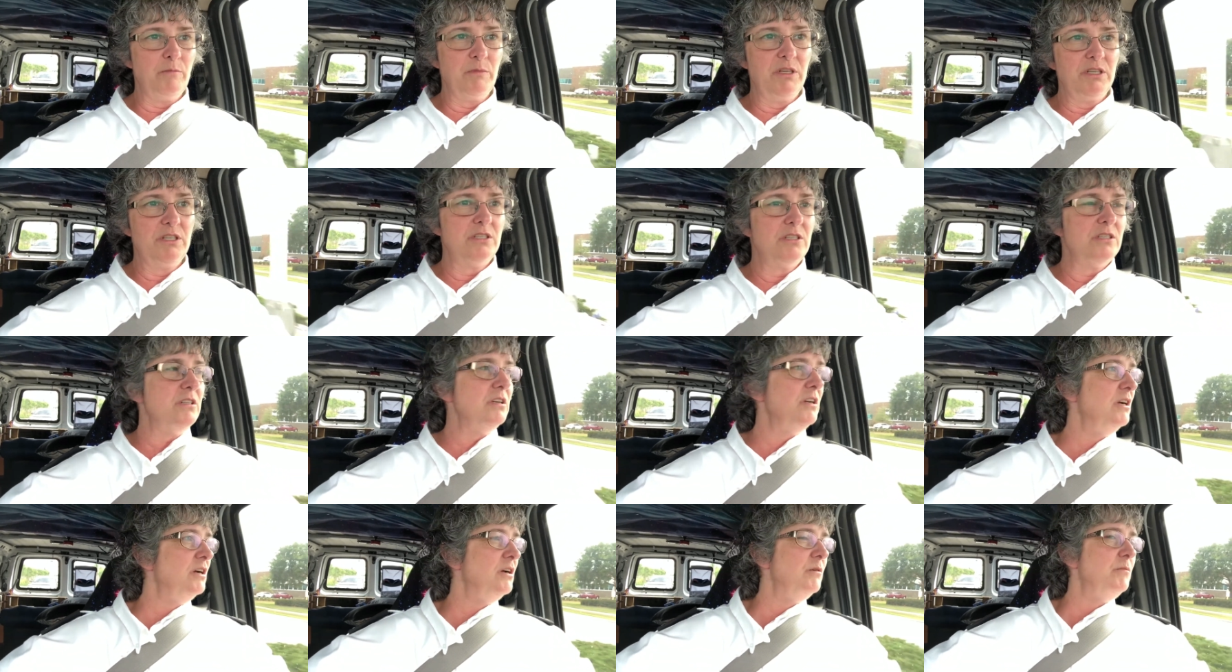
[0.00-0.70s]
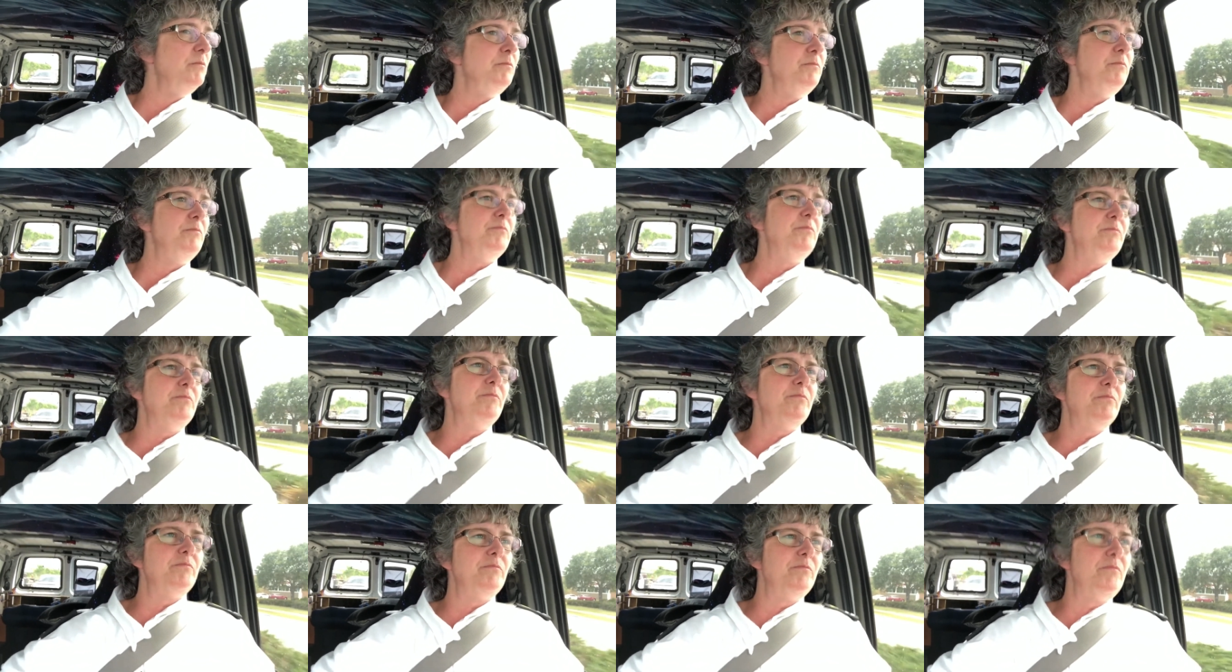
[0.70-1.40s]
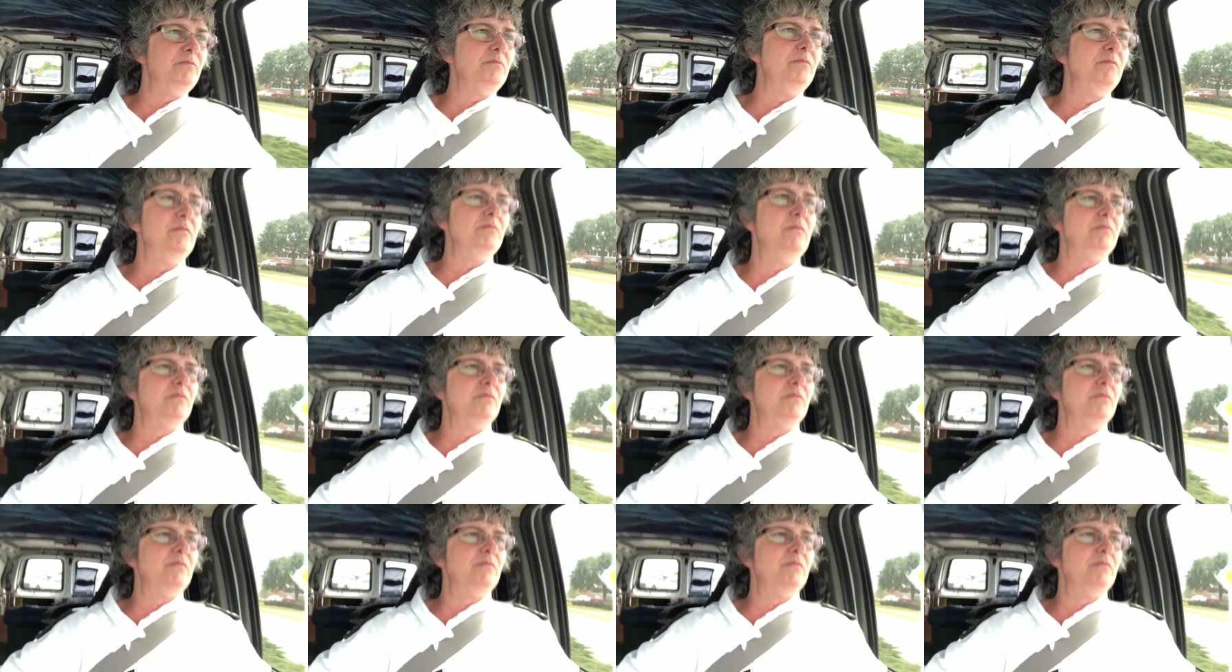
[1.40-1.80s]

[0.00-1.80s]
much. Um,